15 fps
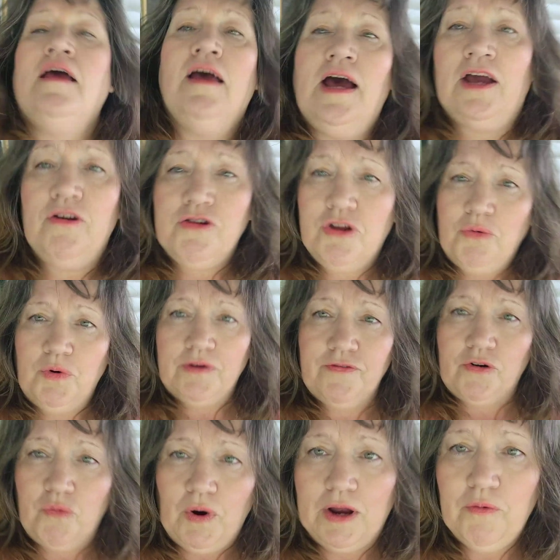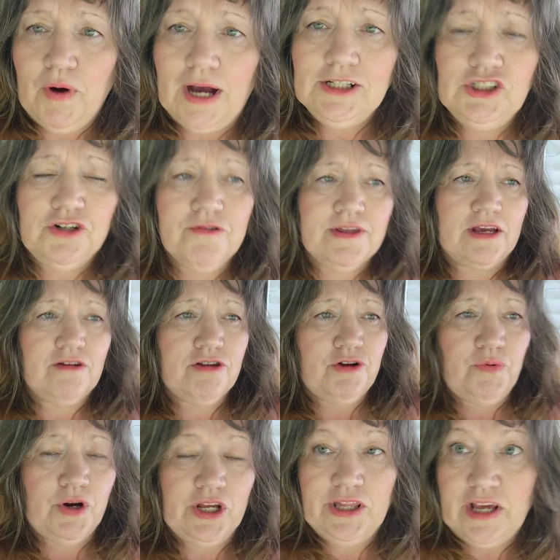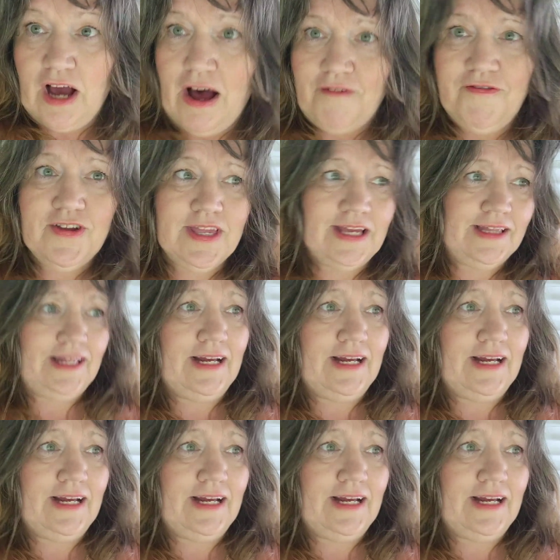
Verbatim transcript: I used to work for Weight Watchers I used to work in the office at